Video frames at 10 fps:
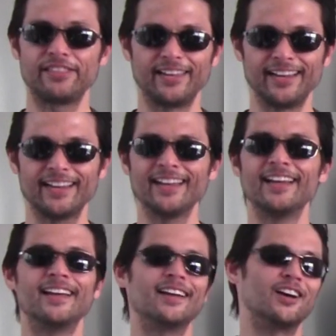think
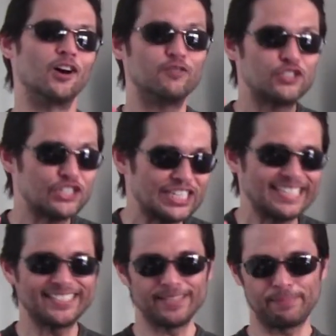of
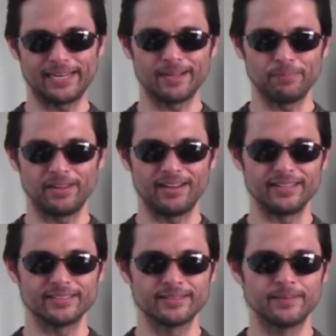cheesy pickup
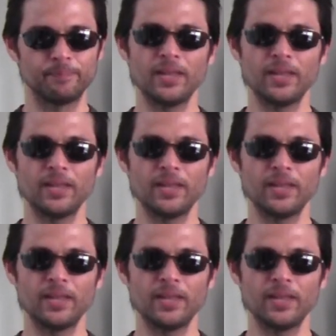lines.